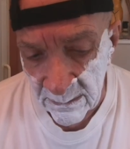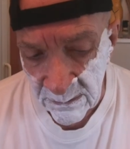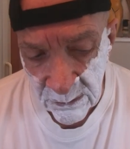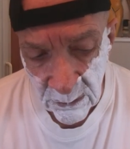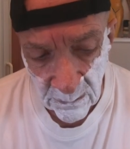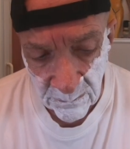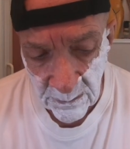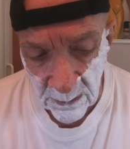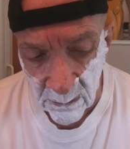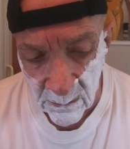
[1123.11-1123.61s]

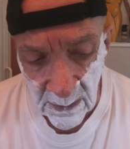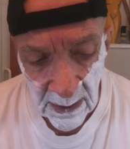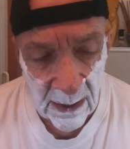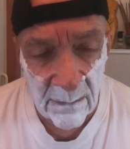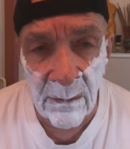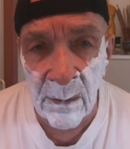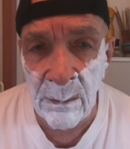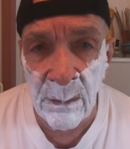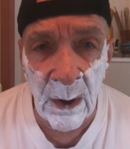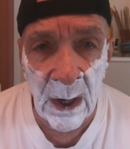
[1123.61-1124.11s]
So if you don't
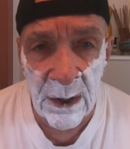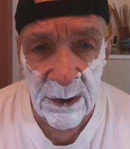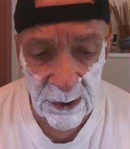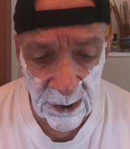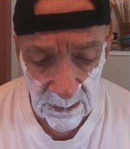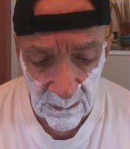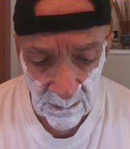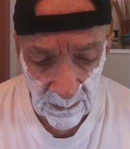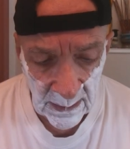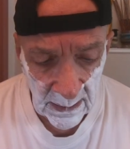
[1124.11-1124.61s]
have a
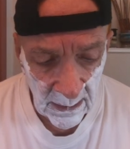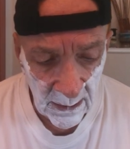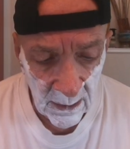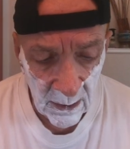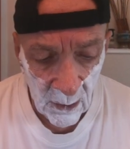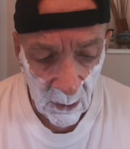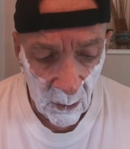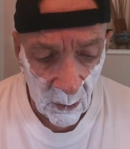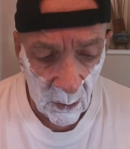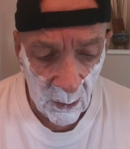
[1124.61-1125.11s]

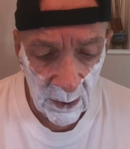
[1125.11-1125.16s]
brush